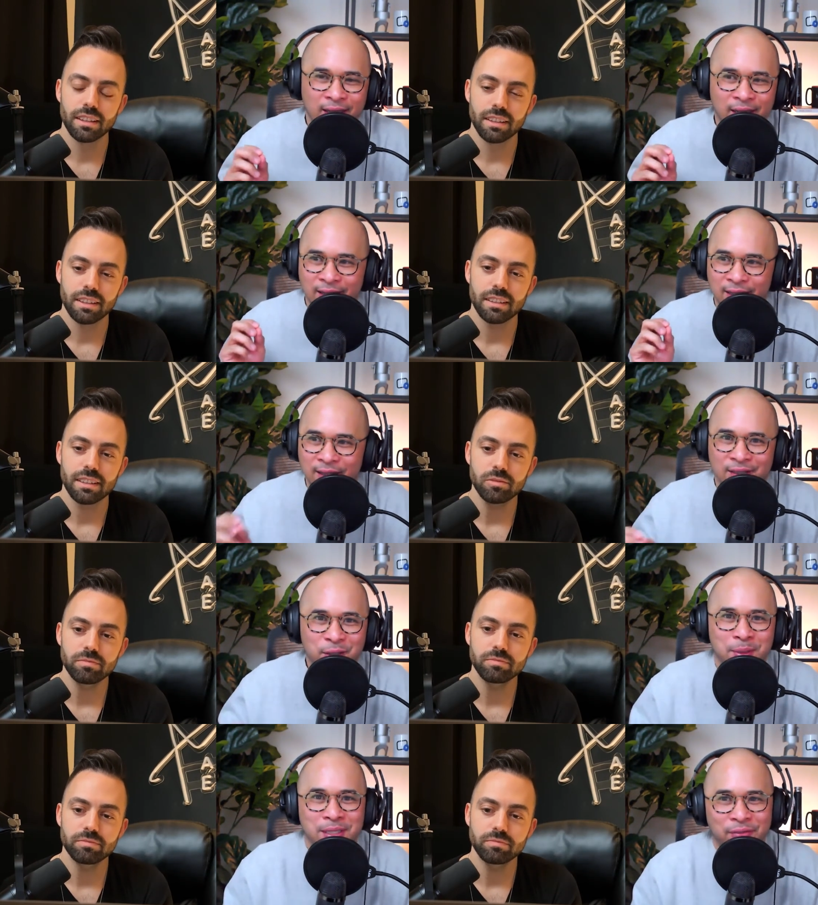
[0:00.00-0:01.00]
Speaker 1: that it does this
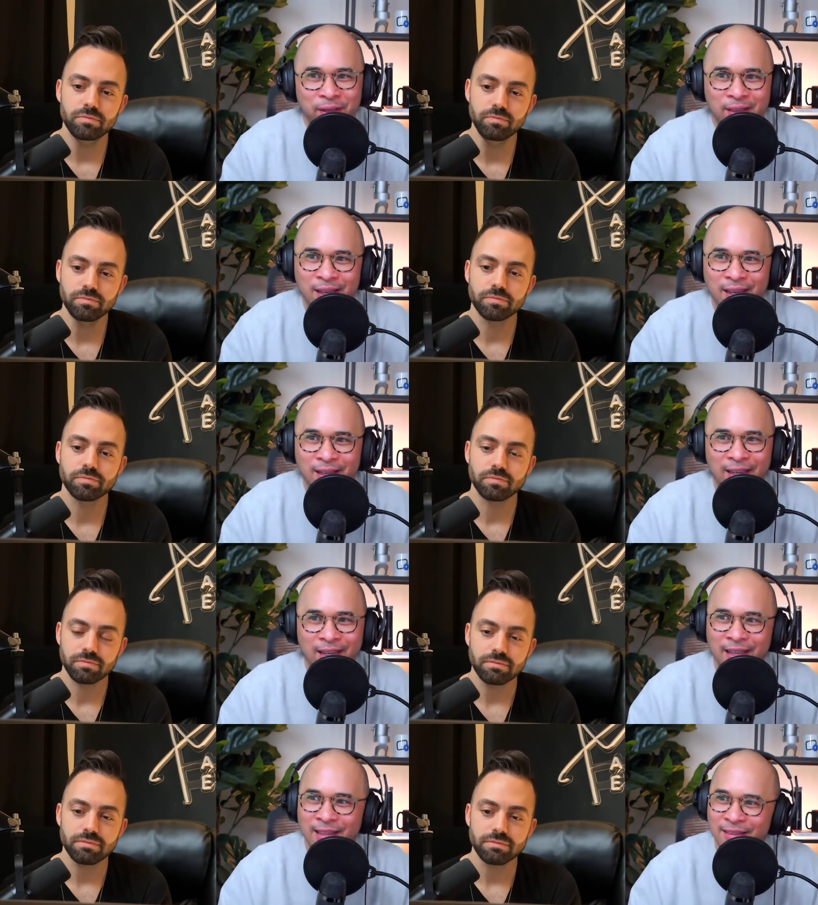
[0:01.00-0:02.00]
specific thing.
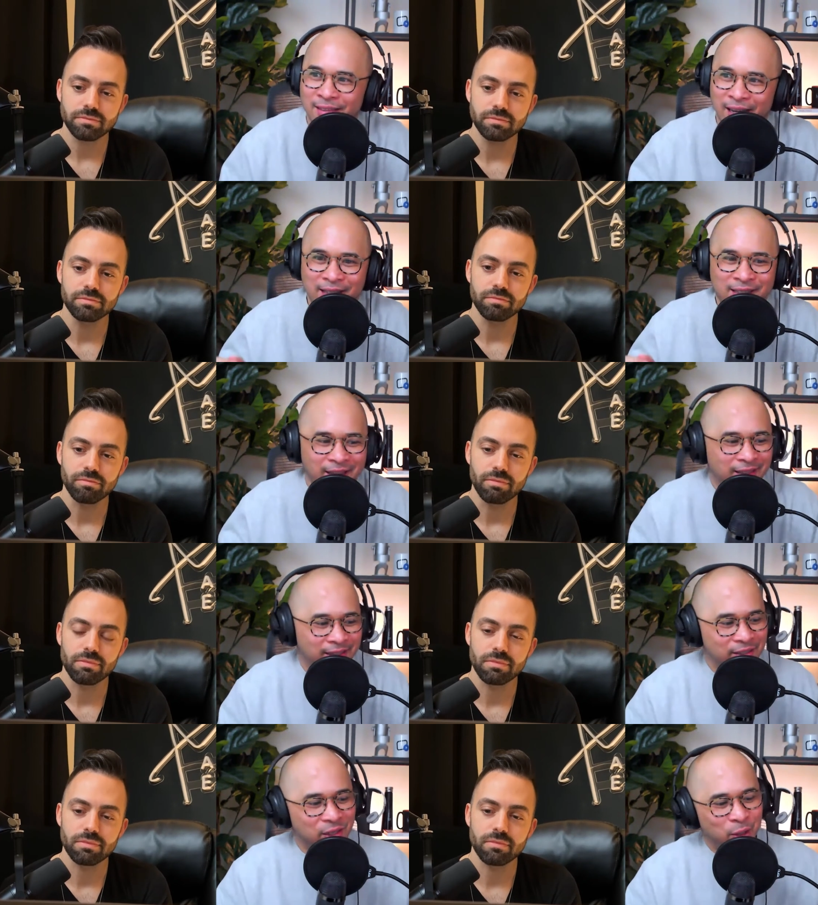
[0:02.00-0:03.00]
Like, can can I take
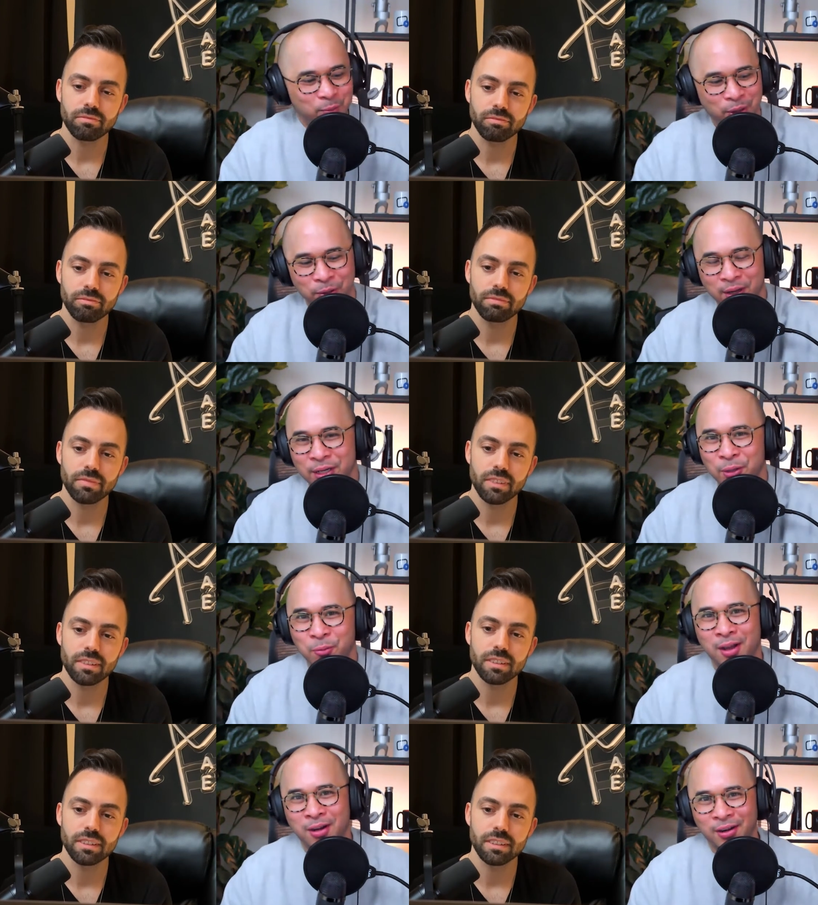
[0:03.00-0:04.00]
this GoPro
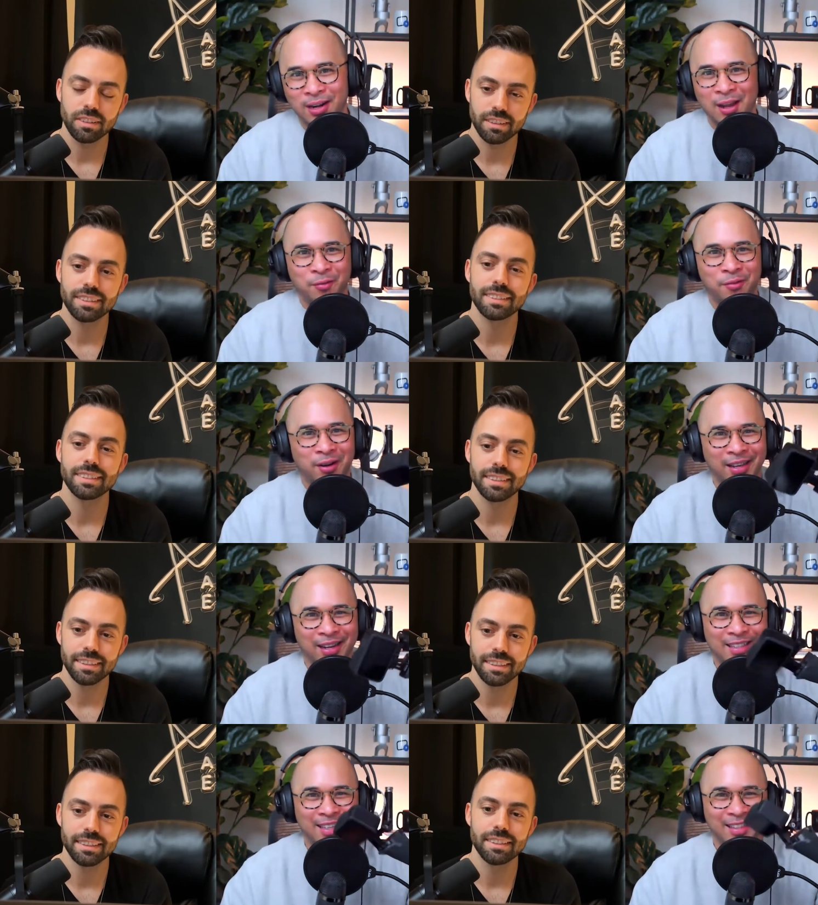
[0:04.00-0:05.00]
underwater, and how far can
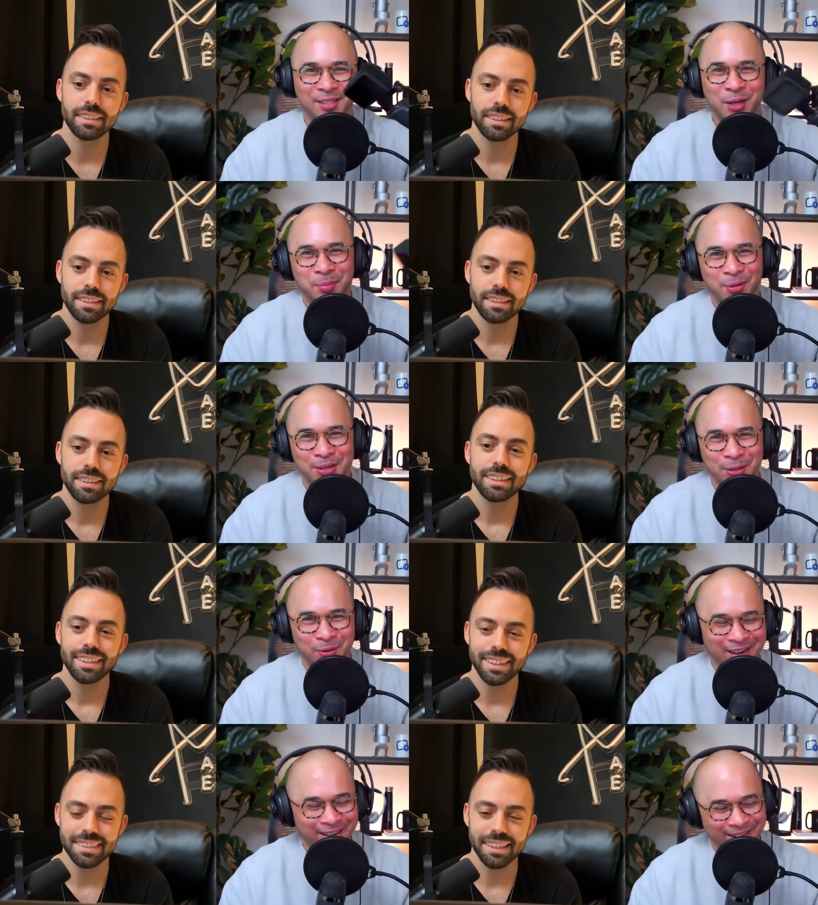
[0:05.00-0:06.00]
I take this GoPro
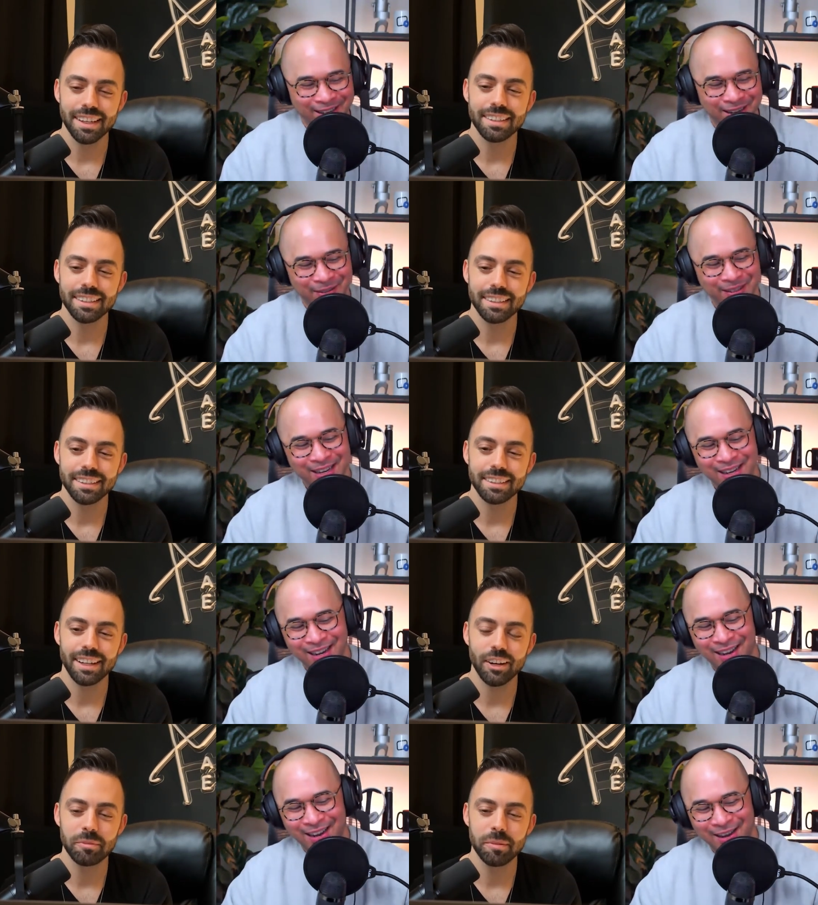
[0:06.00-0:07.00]
underwater?
Speaker 2: Exactly. You know?
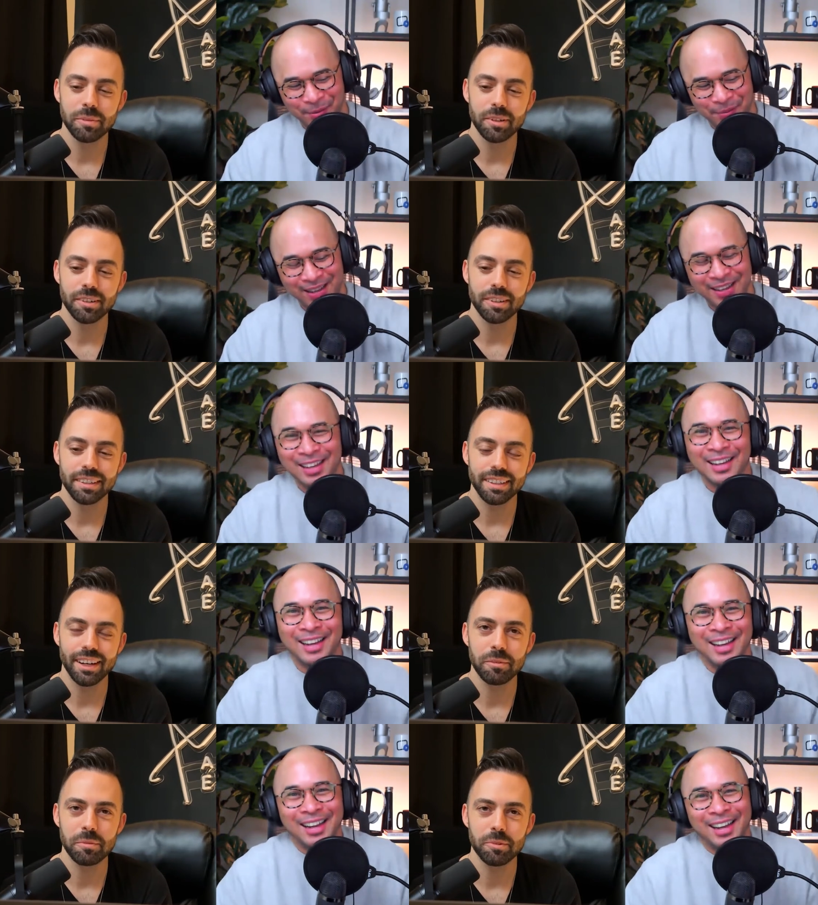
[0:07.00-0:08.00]
I remember um,
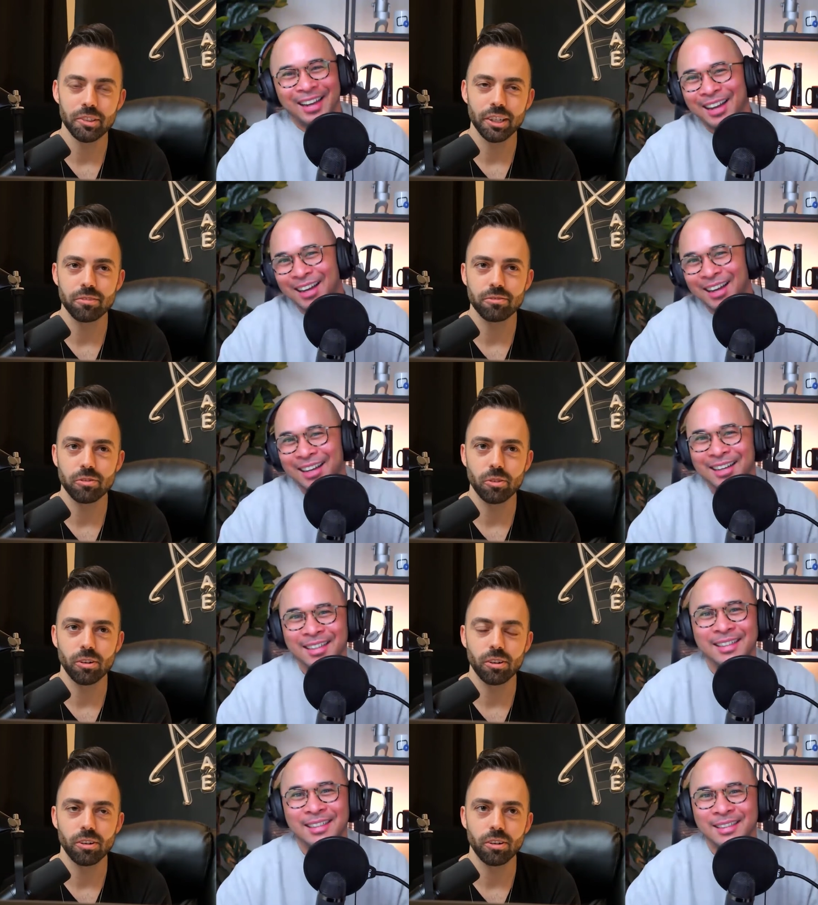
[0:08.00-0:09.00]
I remember looking
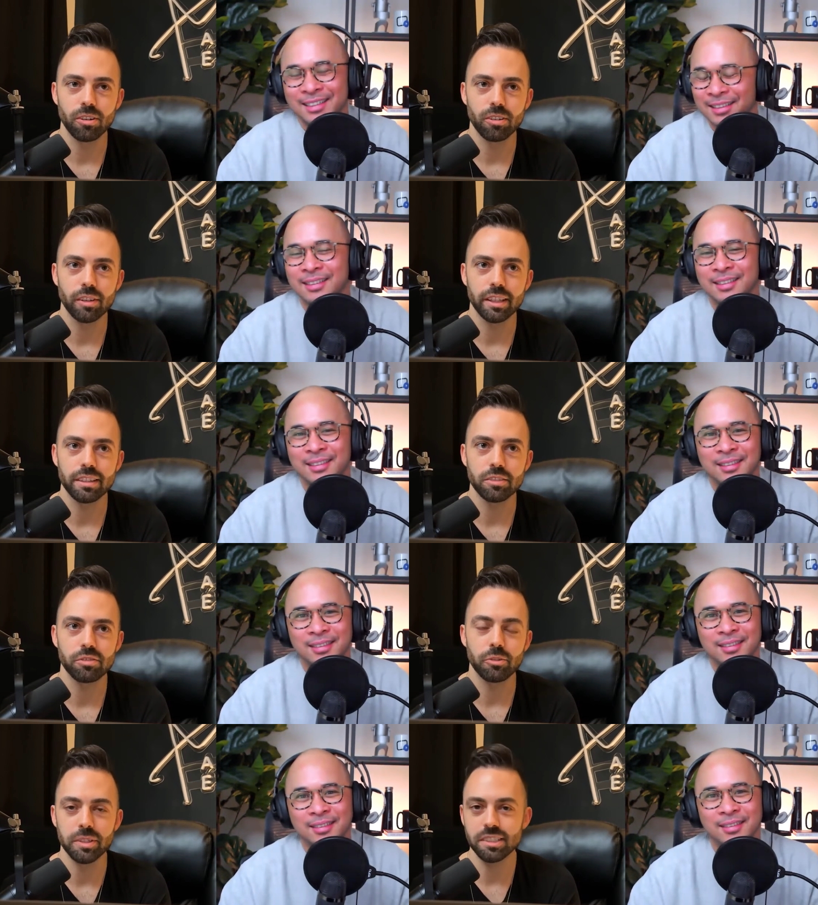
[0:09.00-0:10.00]
for like
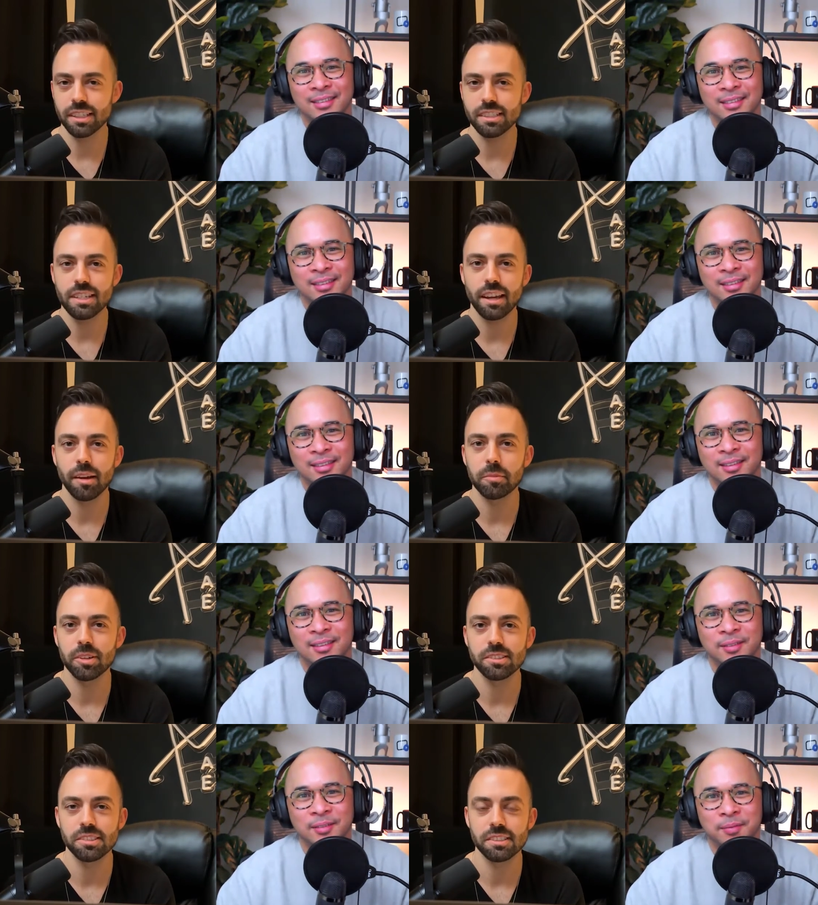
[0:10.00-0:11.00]
these three sixty
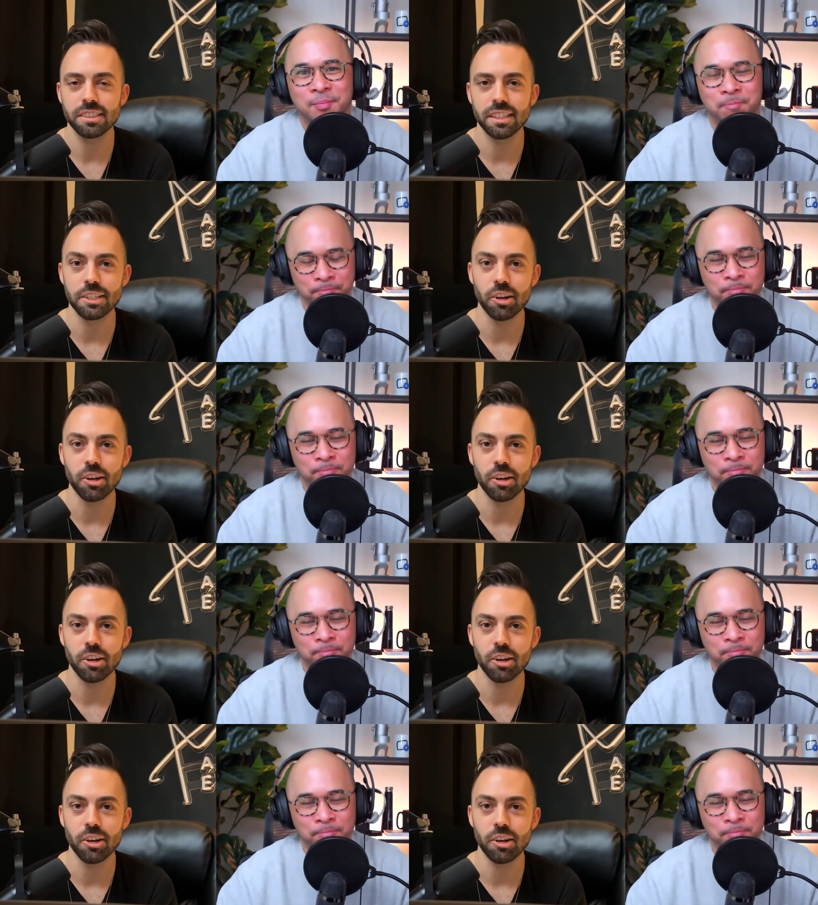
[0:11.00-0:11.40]
cameras
Speaker 1: and mm-hmm.